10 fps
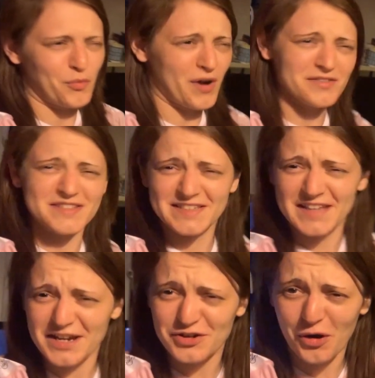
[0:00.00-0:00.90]
where has the
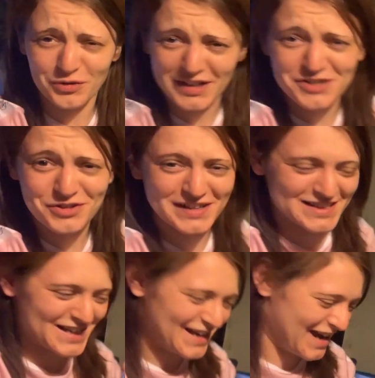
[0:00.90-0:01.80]
day gone? Literally,
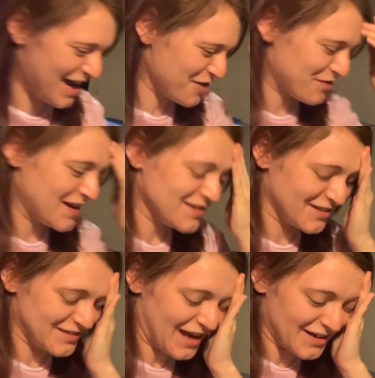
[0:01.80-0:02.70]
it's like half eight
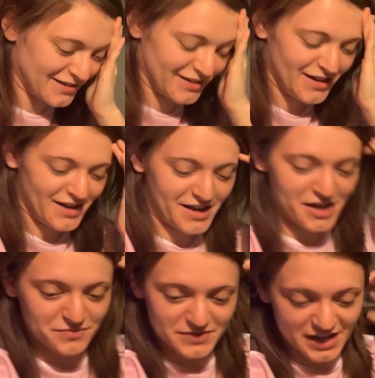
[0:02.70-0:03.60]
at night.
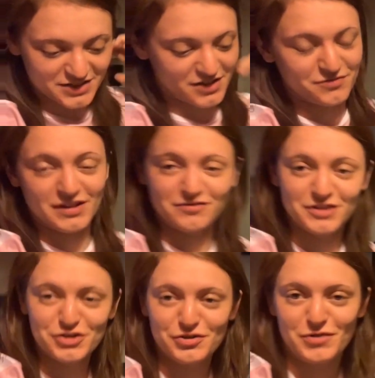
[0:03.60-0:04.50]
Um, yes, yeah, so I've, I've
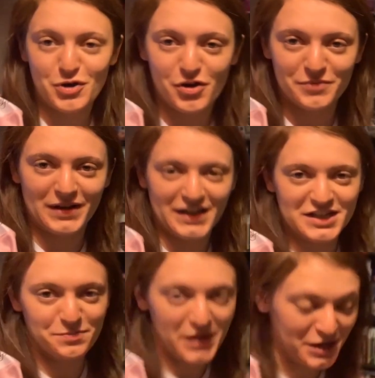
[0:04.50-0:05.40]
literally recorded my
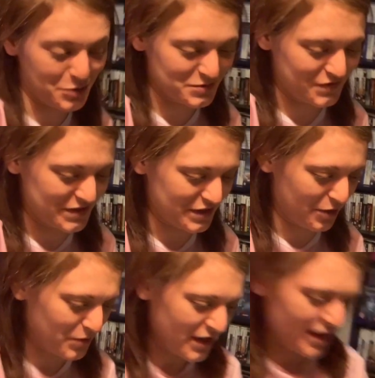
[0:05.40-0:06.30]
latest pickups
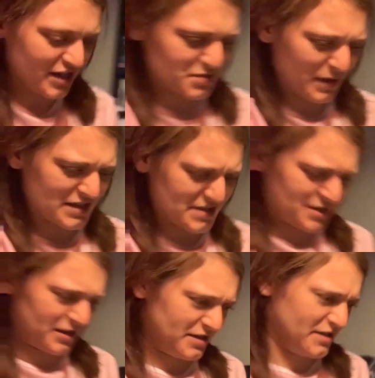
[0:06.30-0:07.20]
video. It's
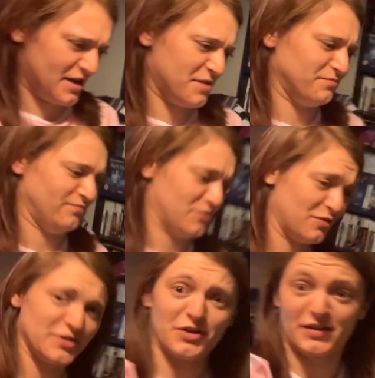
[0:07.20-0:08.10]
basically, um,
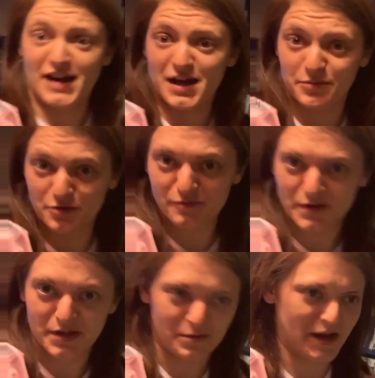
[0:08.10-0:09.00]
obviously not a car boot video